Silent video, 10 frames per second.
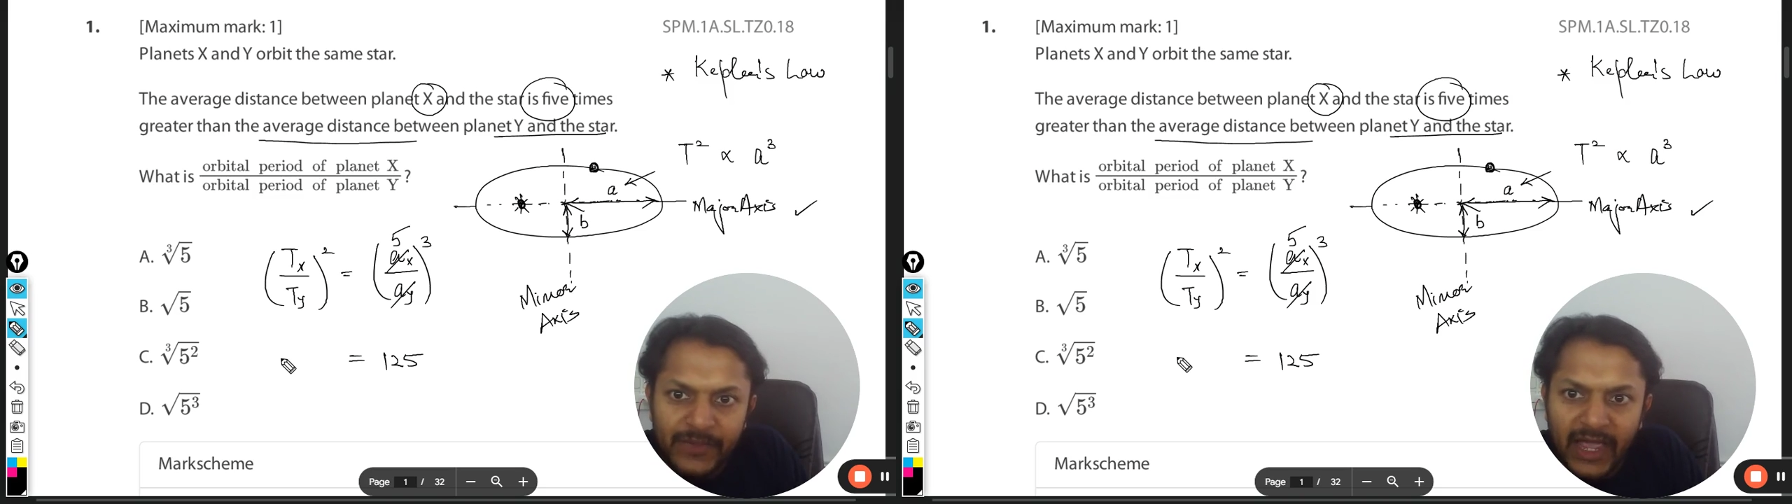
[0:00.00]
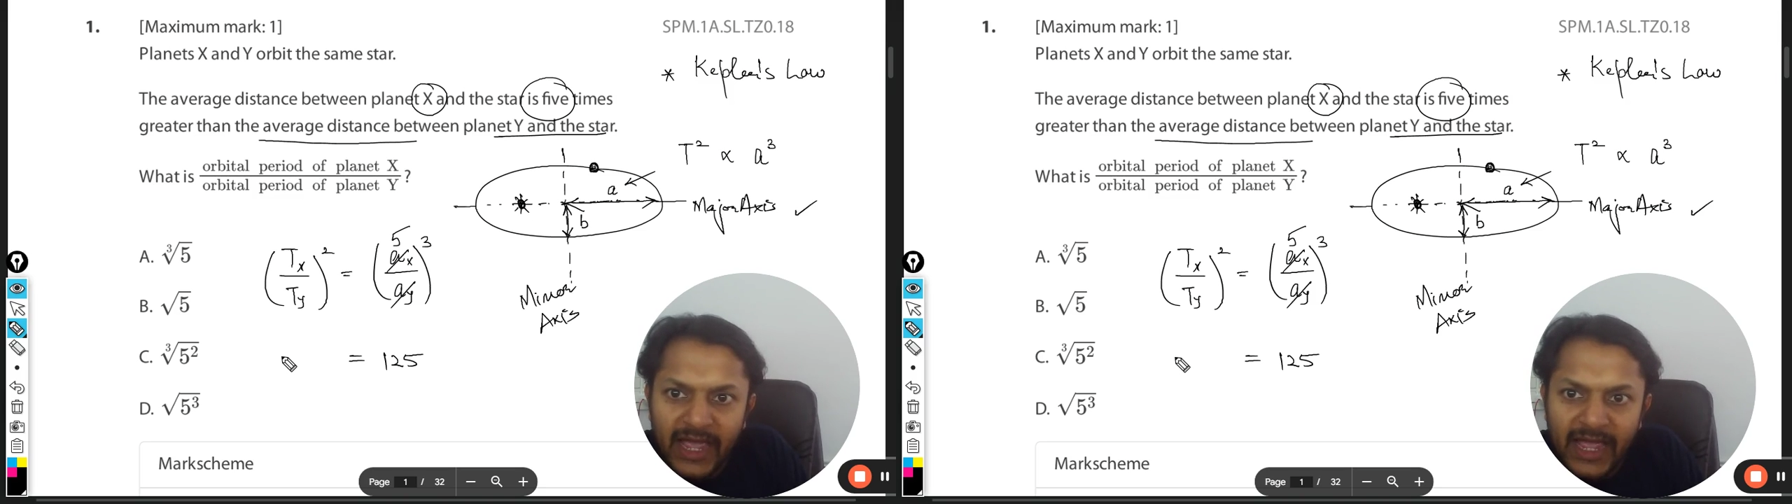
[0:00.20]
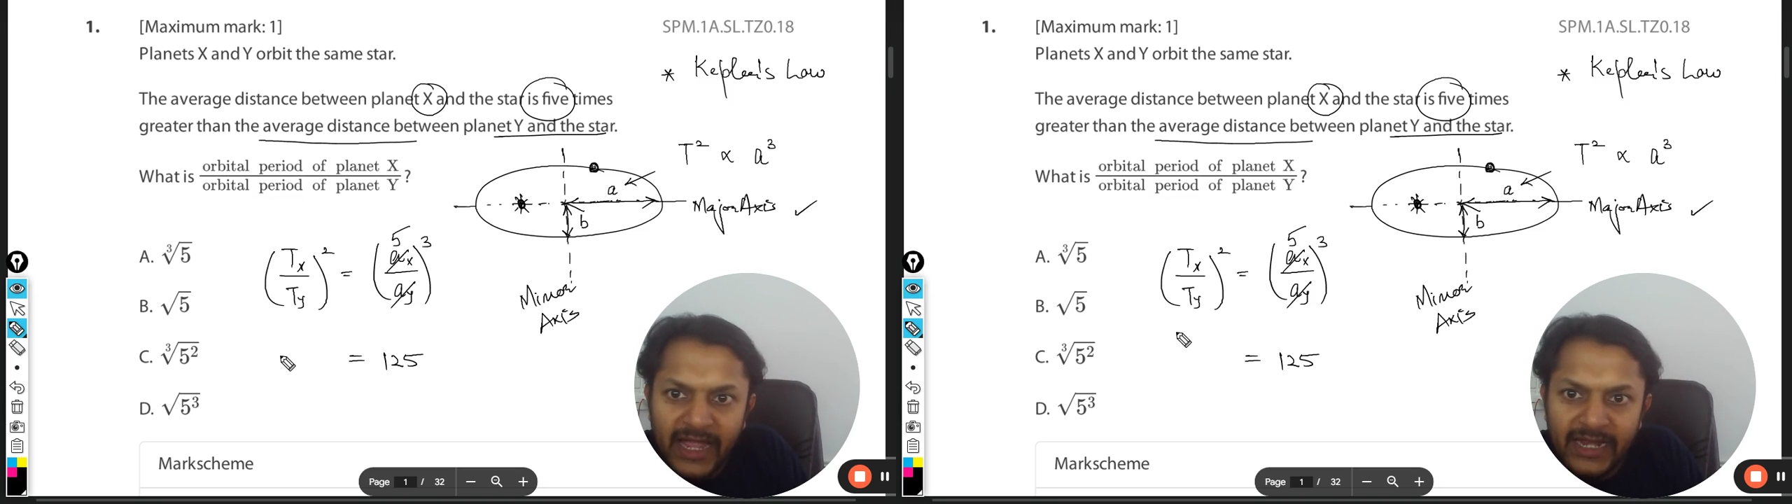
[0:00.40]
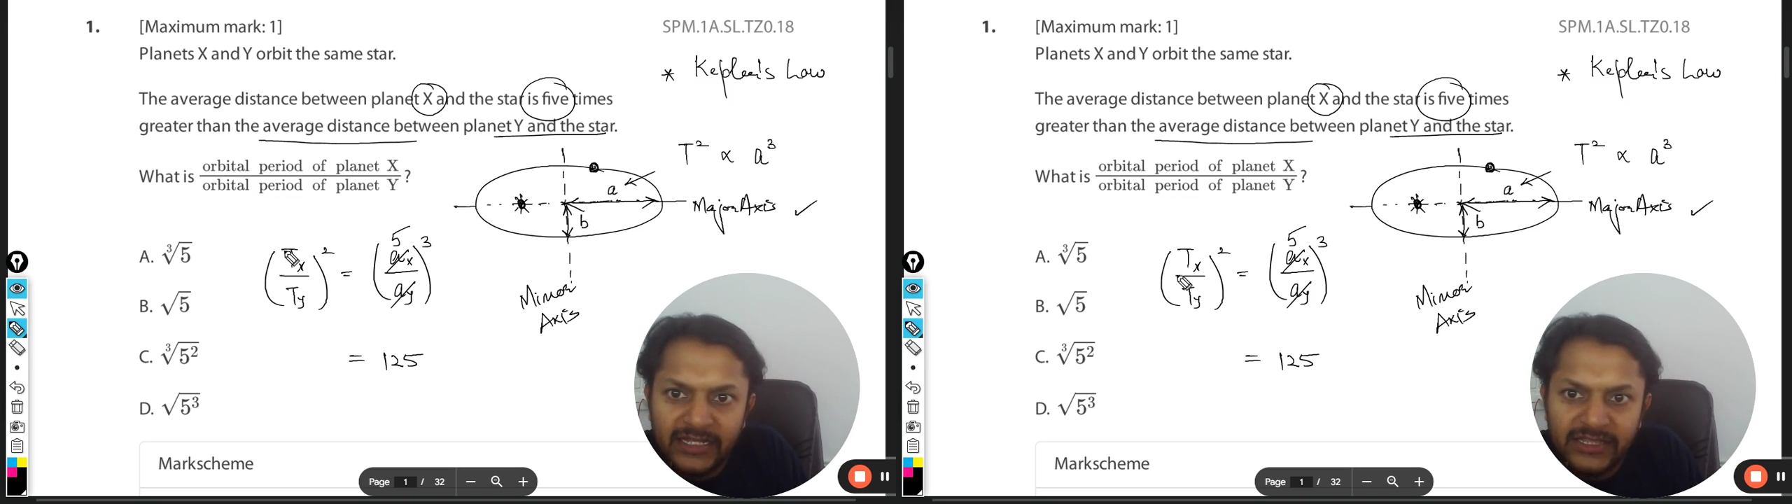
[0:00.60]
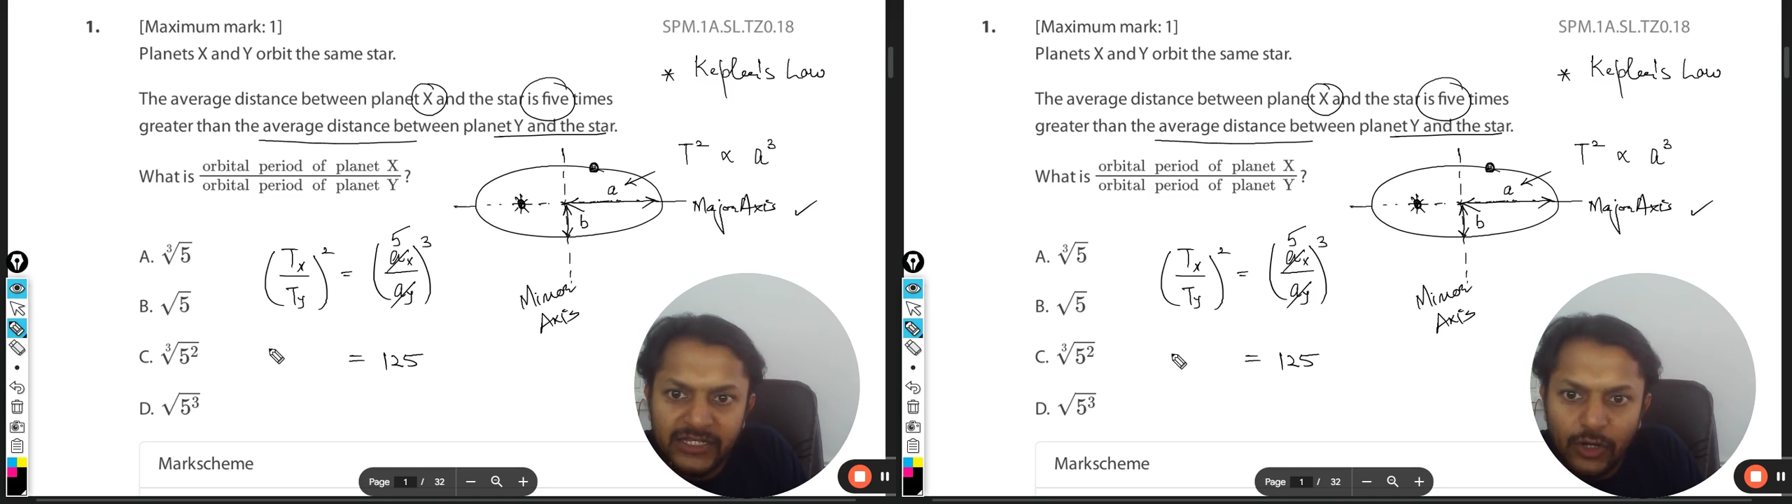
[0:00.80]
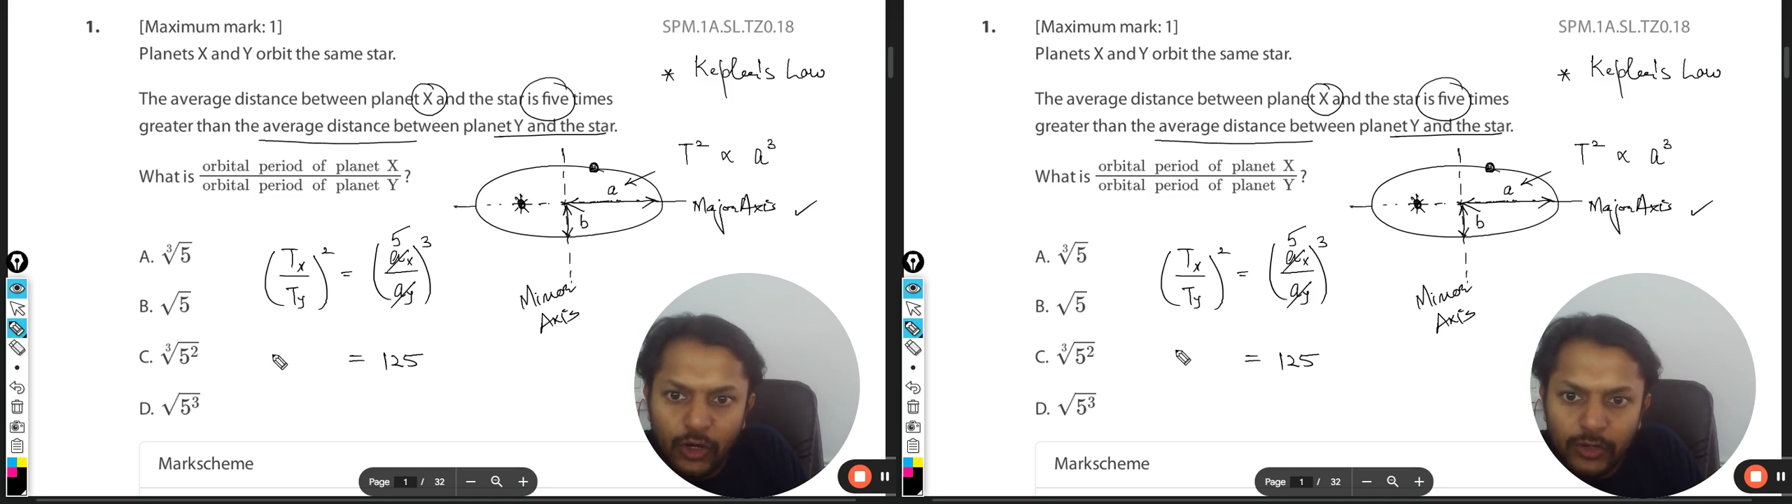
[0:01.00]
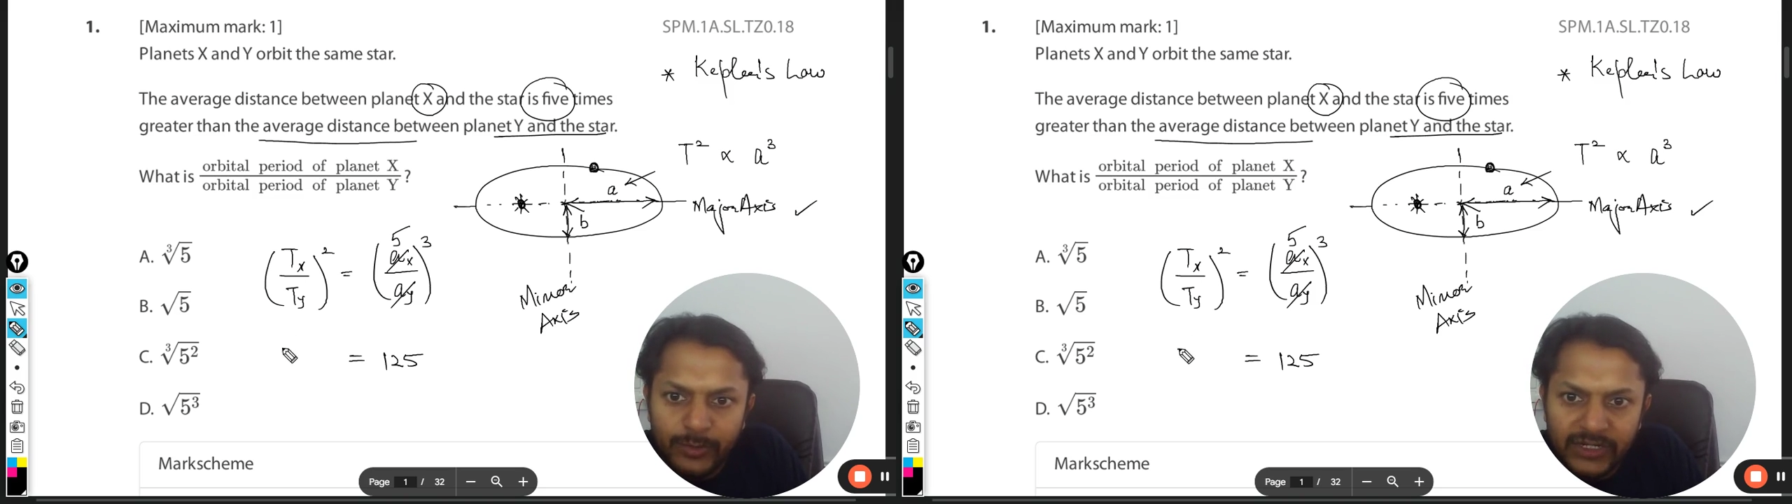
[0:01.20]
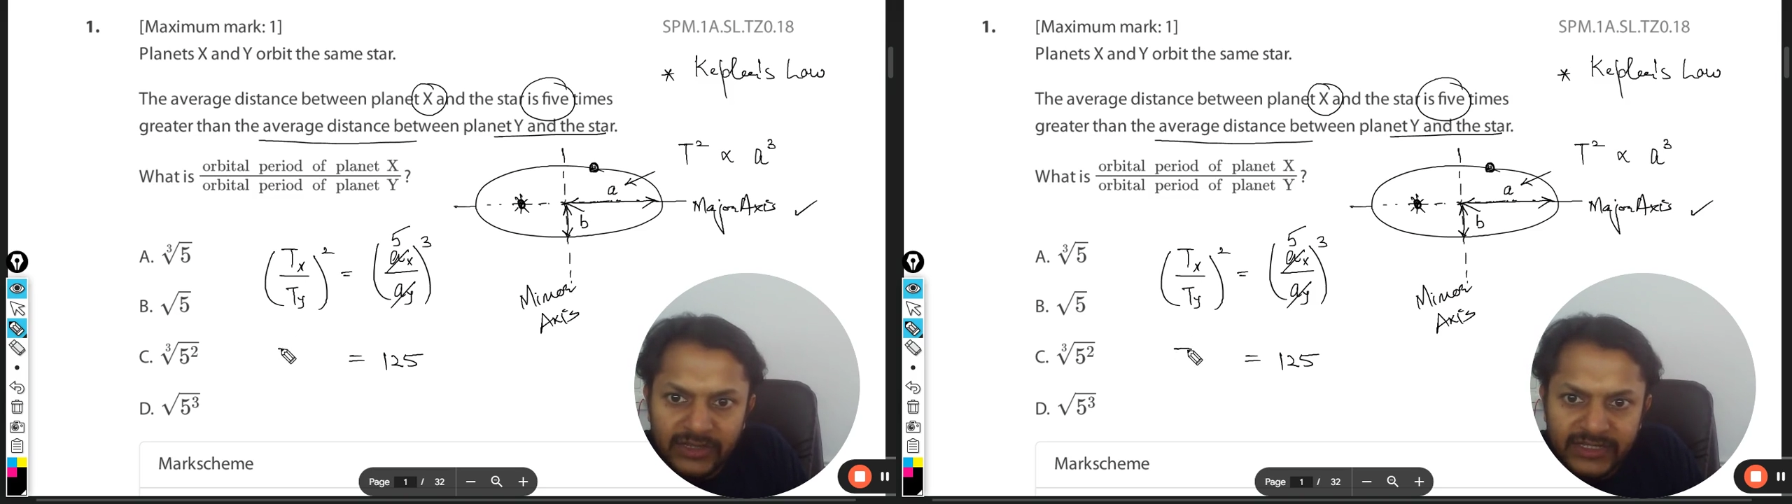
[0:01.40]
and the
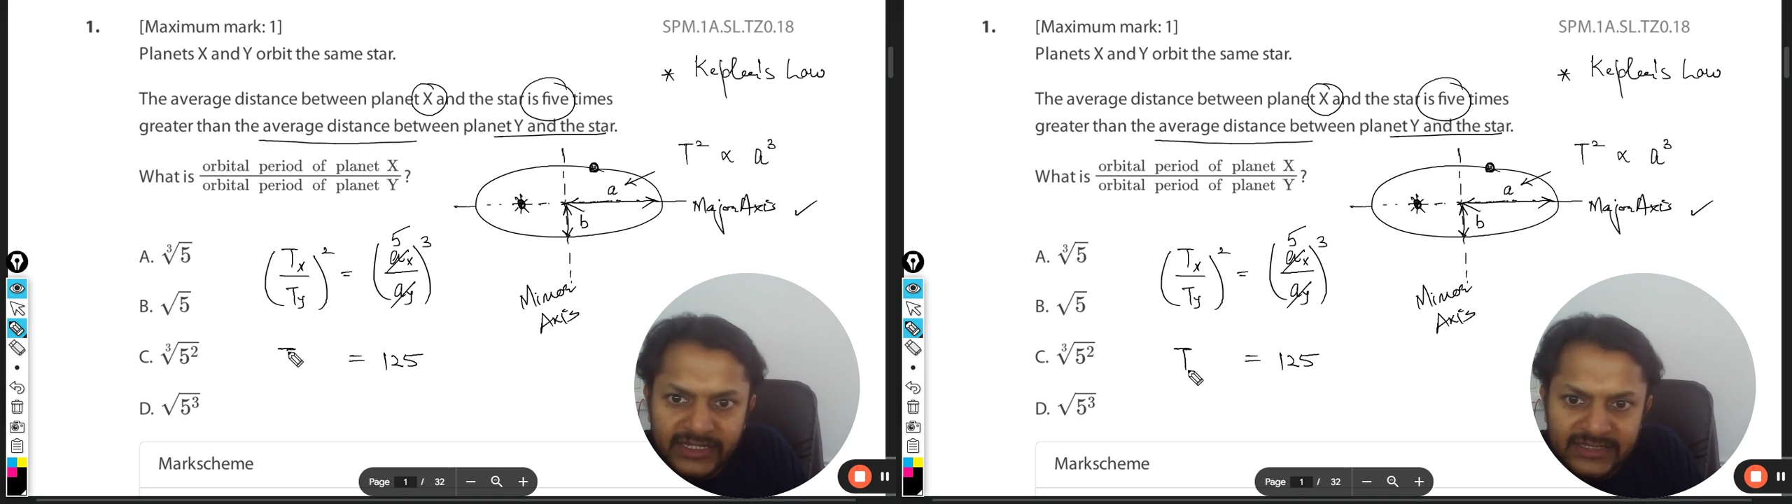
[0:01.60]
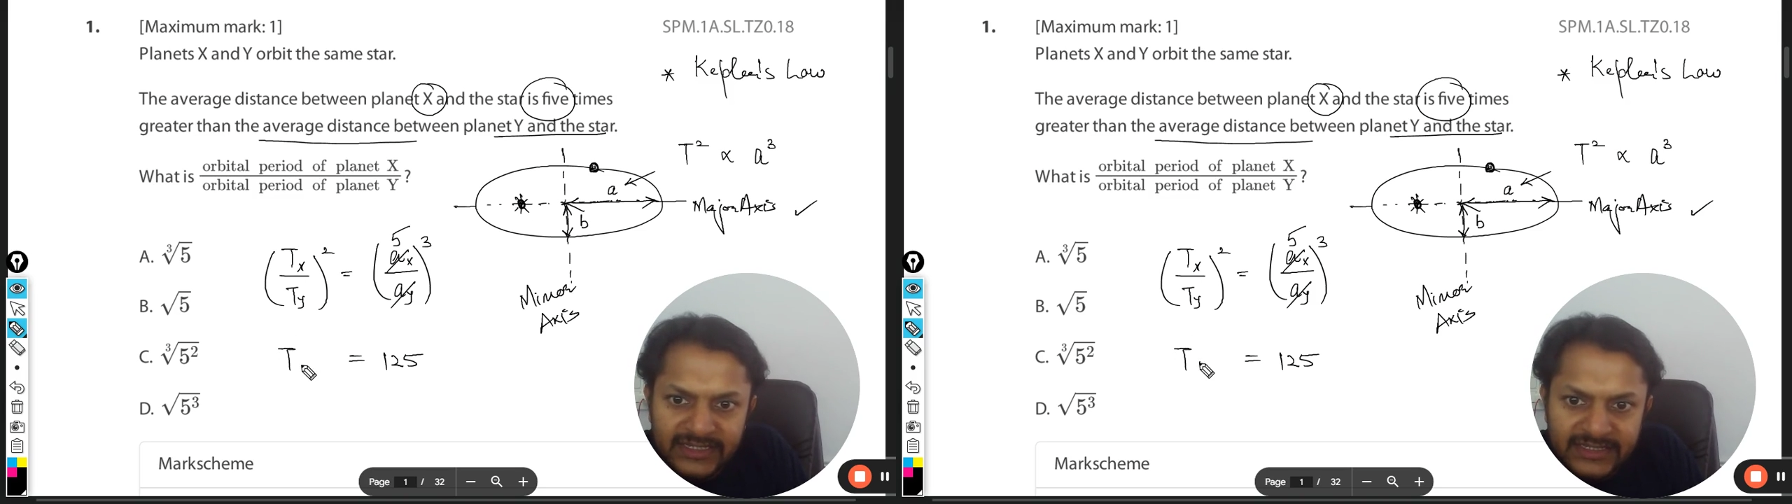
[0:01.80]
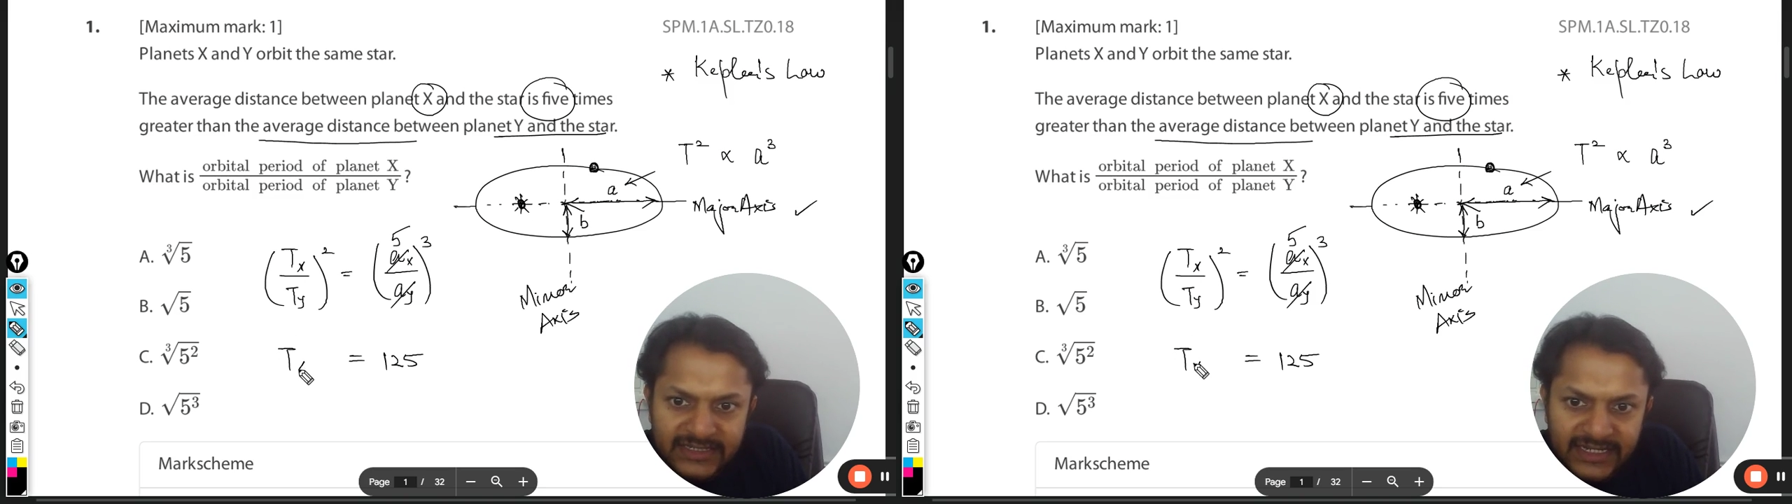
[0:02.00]
orbital this is